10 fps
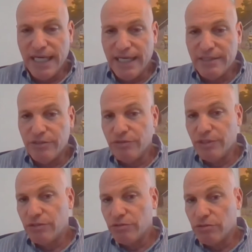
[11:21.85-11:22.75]
and you
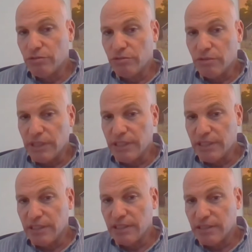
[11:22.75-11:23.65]
need to in
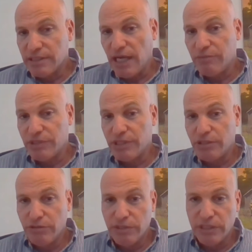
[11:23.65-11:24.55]
the
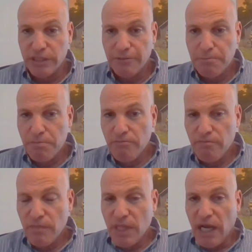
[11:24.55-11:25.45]
cybersecurity,
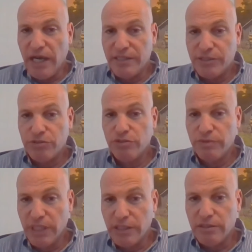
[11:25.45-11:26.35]
I
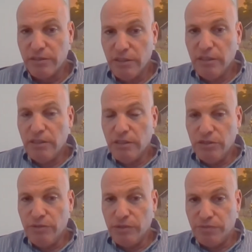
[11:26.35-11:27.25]
assume that
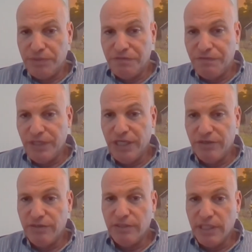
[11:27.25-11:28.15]
you would
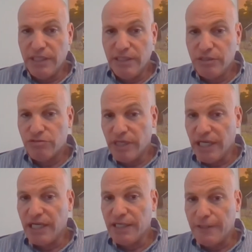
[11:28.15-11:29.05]
prefer an
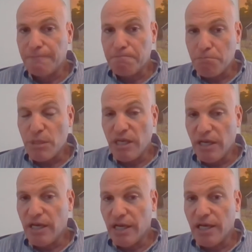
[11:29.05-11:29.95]
Israeli
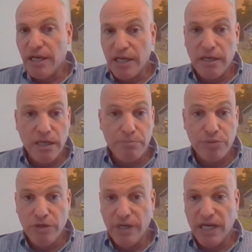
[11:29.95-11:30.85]

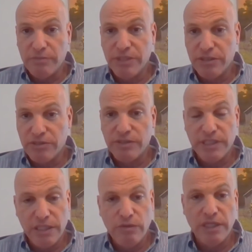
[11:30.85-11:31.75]
product because you
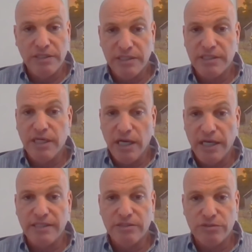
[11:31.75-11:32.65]
say, well, these
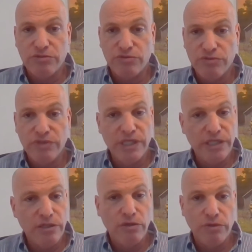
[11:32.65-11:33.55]
guys really
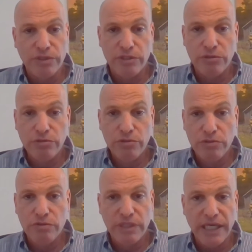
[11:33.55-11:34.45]
know what they
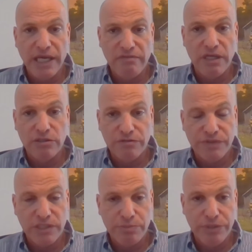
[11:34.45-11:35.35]
do. They have a lot of
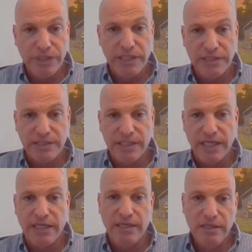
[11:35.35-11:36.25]
experience.
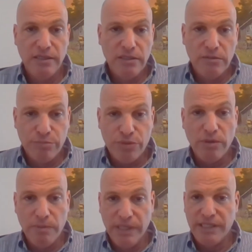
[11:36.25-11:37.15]
They
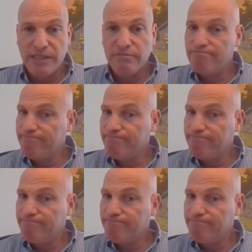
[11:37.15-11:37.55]
probably